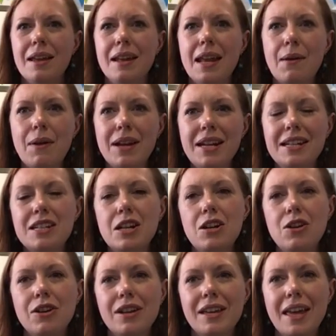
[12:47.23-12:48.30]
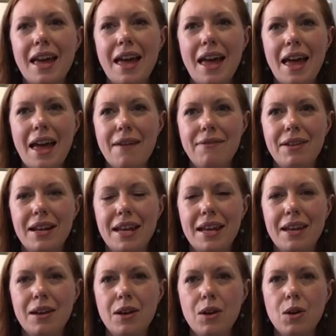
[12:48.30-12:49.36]
Now I need to look
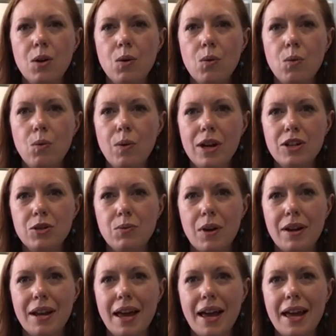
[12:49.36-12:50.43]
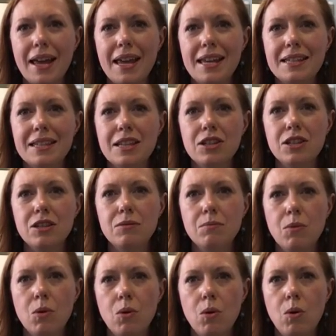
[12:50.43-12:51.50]
carefully. Which one is the
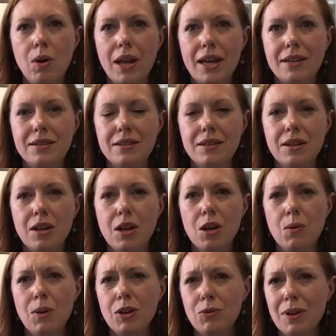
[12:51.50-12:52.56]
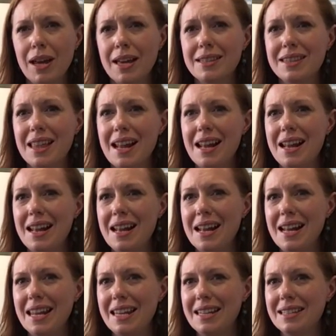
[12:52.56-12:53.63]
smallest? Which one has the
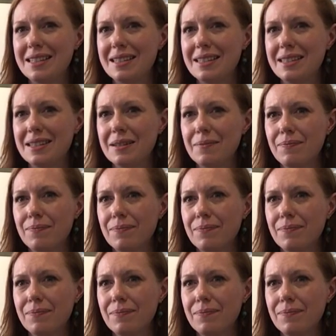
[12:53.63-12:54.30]
least?